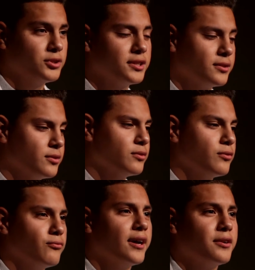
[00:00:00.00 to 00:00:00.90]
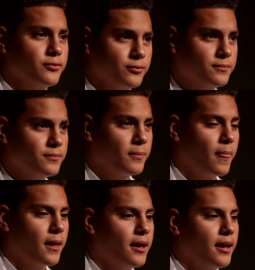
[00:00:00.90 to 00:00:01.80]
which is red room.
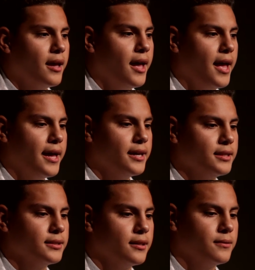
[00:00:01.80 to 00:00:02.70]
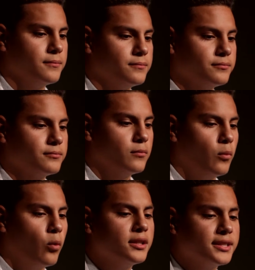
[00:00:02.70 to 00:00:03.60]
And
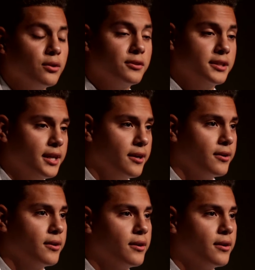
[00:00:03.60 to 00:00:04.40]
once I was there,